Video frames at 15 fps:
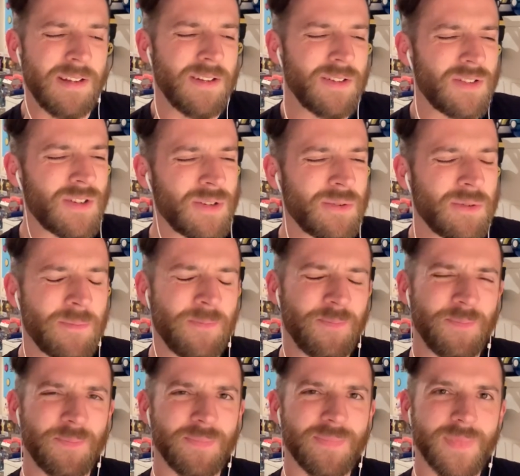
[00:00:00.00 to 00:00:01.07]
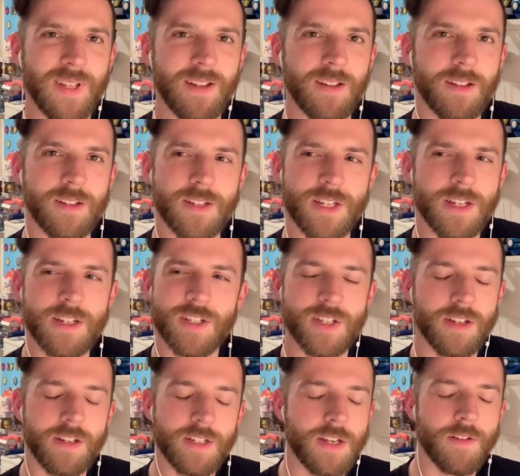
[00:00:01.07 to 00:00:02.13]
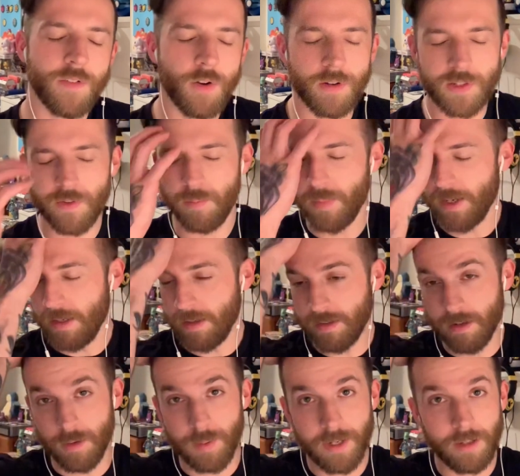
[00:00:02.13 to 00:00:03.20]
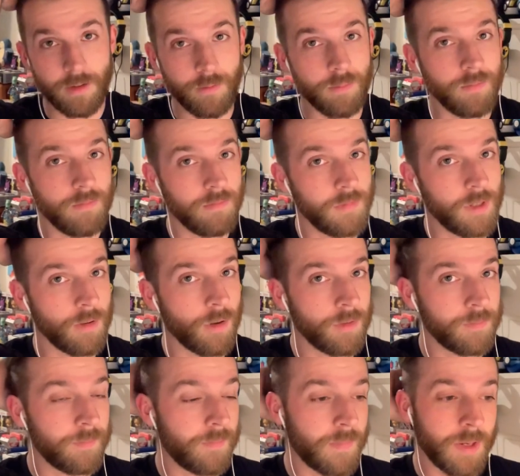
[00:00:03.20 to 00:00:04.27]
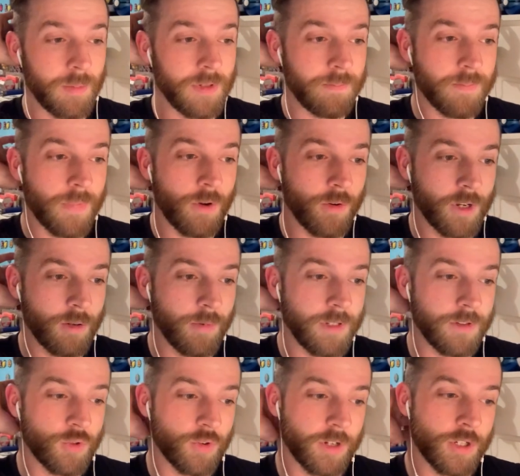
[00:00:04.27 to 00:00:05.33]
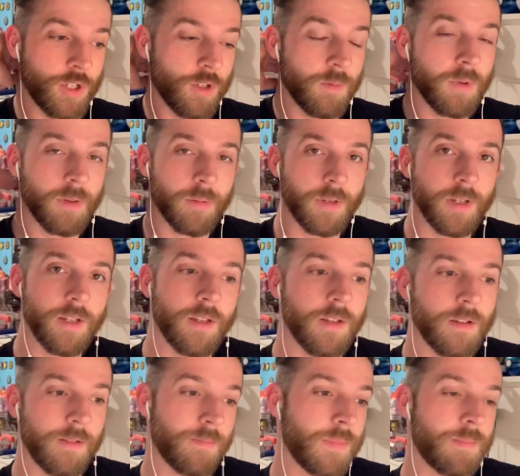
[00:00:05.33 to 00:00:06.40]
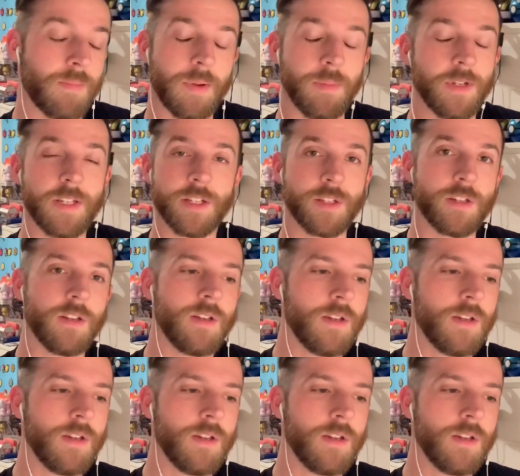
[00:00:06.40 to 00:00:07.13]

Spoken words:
So yeah, it's never nice for me. I don't know about you lot. Maybe arguing triggers you, maybe it doesn't.